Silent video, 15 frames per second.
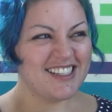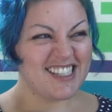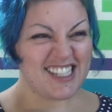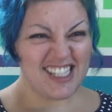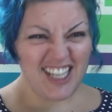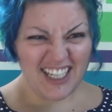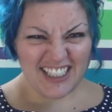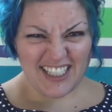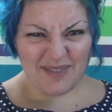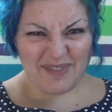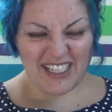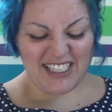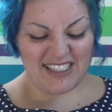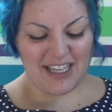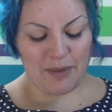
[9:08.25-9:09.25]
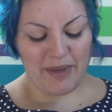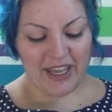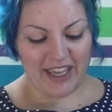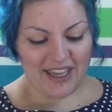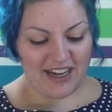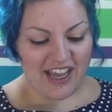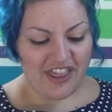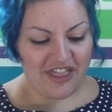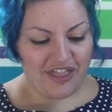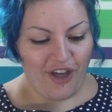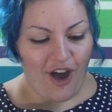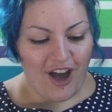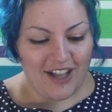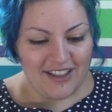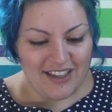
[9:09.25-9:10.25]
sucked in my stomach, and I
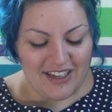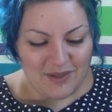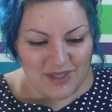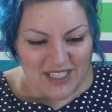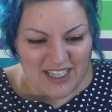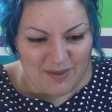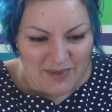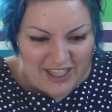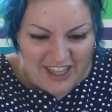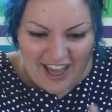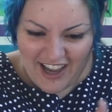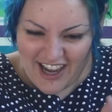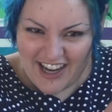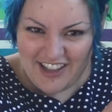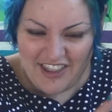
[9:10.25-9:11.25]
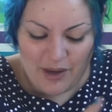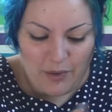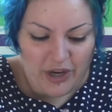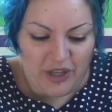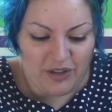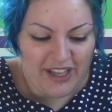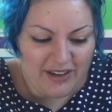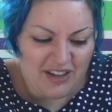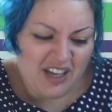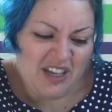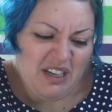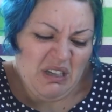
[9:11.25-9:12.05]
thought that it was gonna be that kind of thing where you like